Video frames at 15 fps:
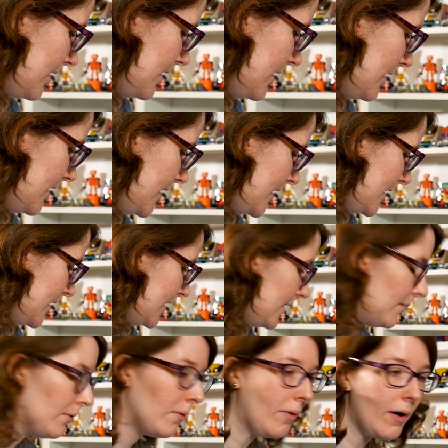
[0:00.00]

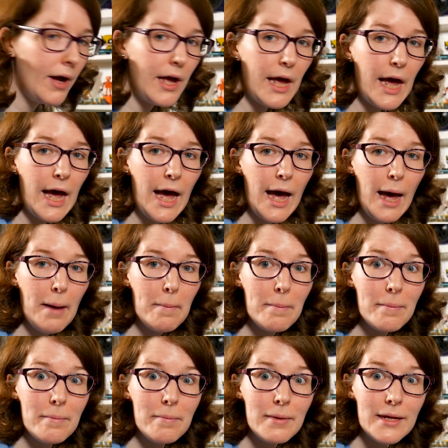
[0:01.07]
see what
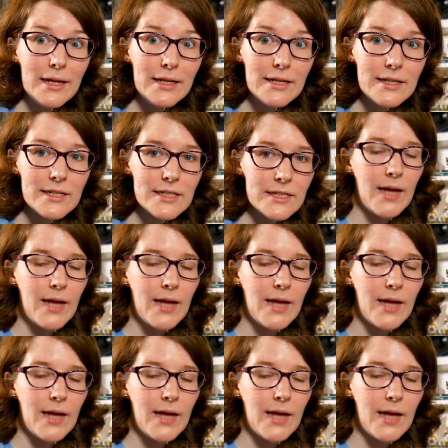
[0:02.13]
happens.